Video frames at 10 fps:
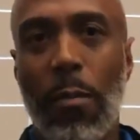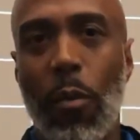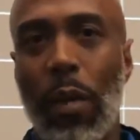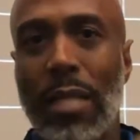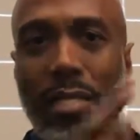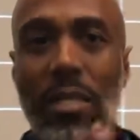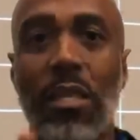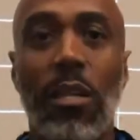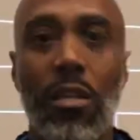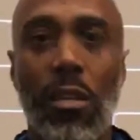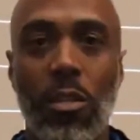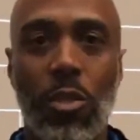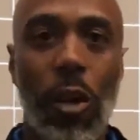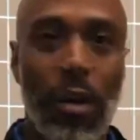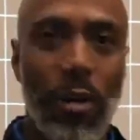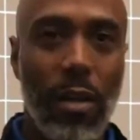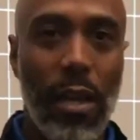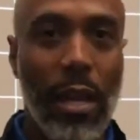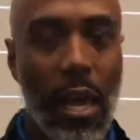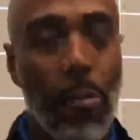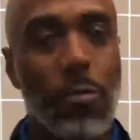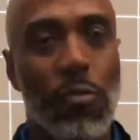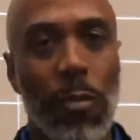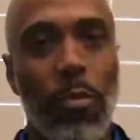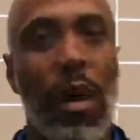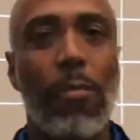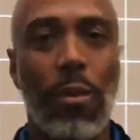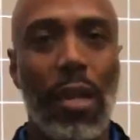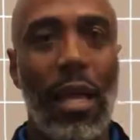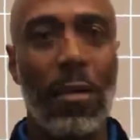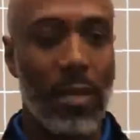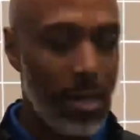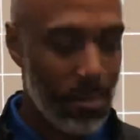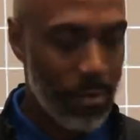points start, and it helps for proper alignment.